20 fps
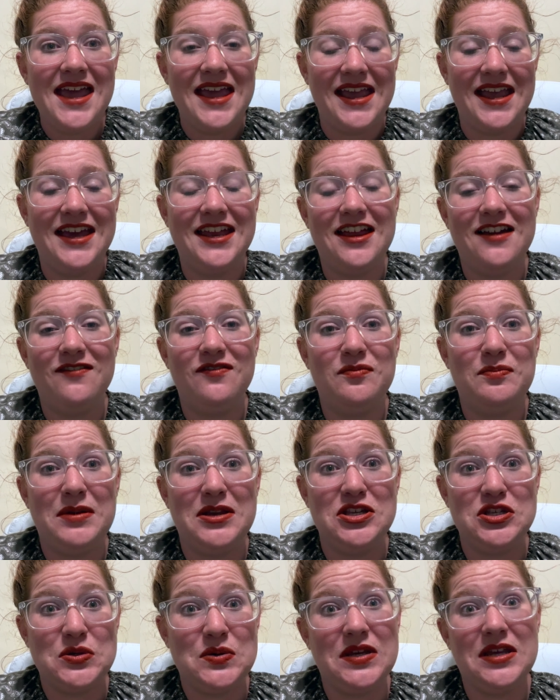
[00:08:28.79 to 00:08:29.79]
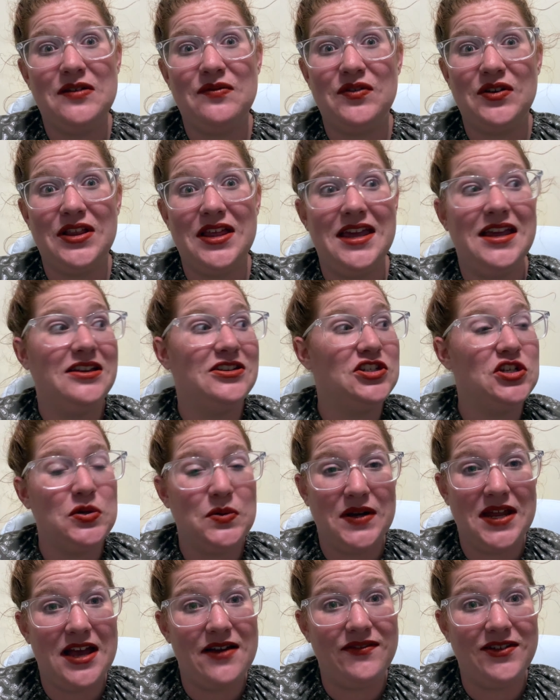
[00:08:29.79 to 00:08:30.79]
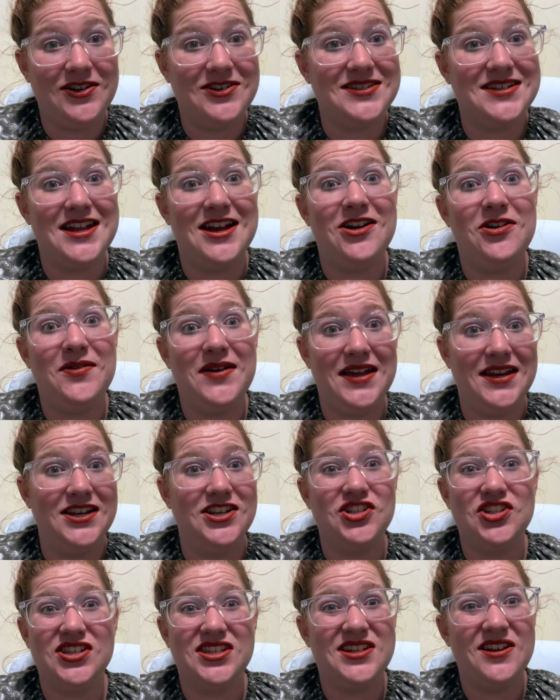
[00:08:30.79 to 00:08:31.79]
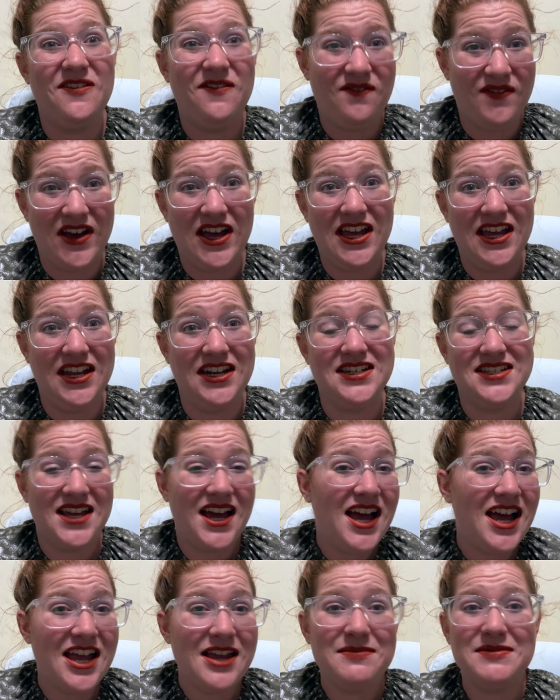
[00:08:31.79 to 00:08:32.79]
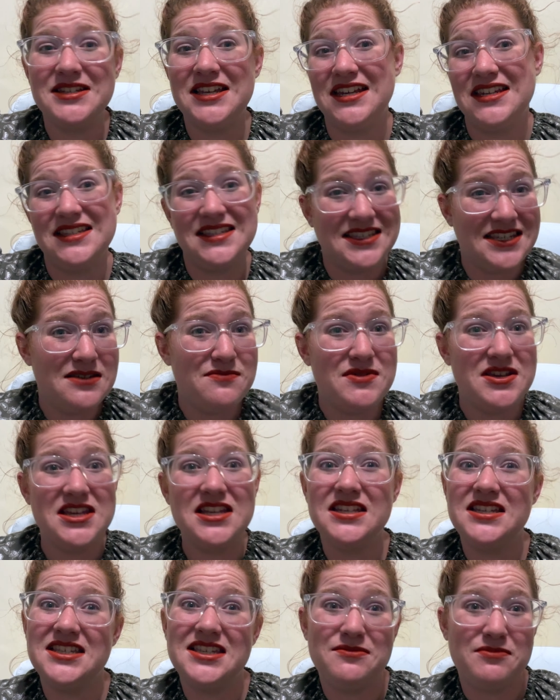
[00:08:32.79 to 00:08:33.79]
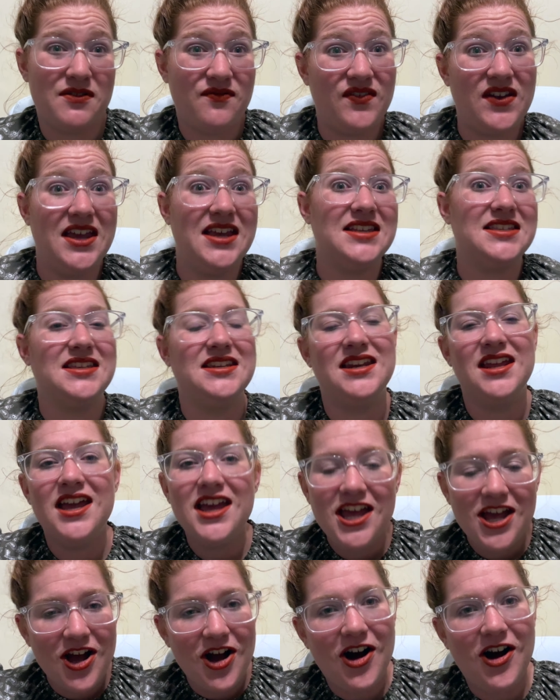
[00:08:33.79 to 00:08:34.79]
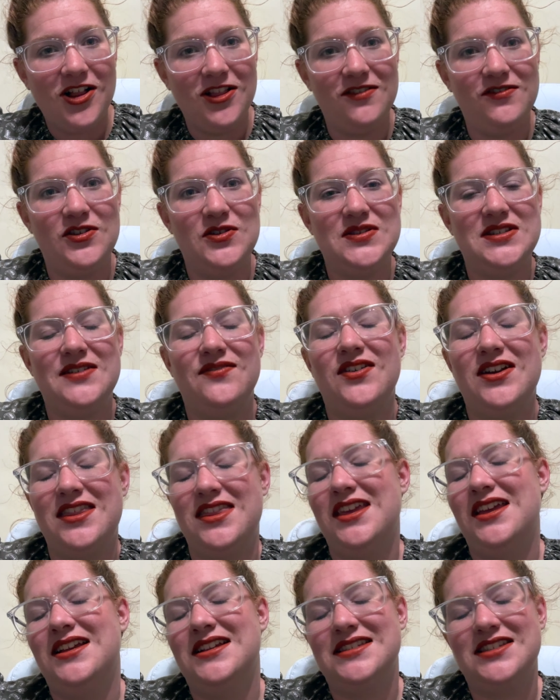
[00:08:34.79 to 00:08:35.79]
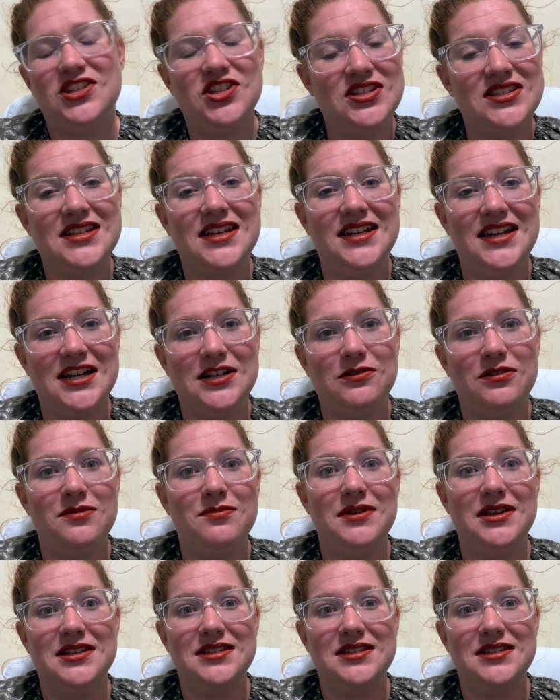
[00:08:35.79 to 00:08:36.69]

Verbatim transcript: and I've been doing it for like two and a half years now, and it's just a fun time to get to see me, to see my face and all of those different things, and just connect with me.